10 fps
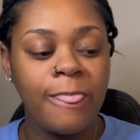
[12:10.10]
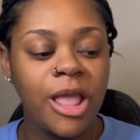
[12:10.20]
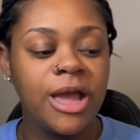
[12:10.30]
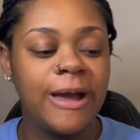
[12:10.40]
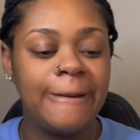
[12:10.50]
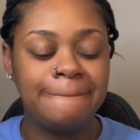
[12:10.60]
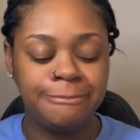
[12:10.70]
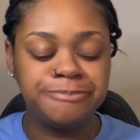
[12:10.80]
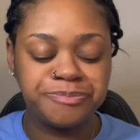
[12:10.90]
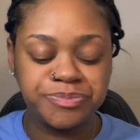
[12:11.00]
Yeah,
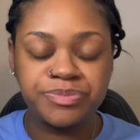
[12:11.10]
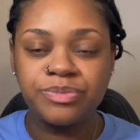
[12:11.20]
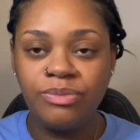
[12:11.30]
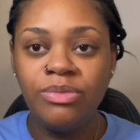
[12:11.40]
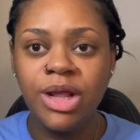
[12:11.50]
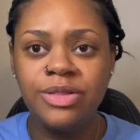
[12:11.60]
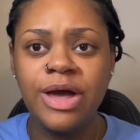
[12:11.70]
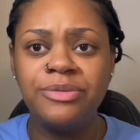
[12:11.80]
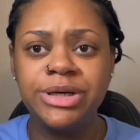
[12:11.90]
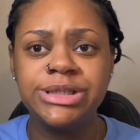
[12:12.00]

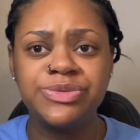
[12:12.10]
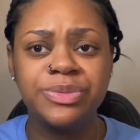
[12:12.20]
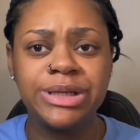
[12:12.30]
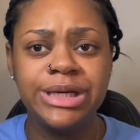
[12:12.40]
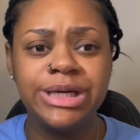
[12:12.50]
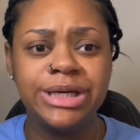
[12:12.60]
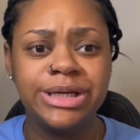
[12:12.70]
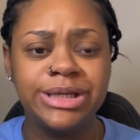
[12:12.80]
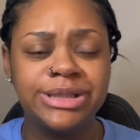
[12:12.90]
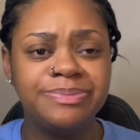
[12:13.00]
that one is really
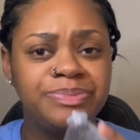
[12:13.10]
good.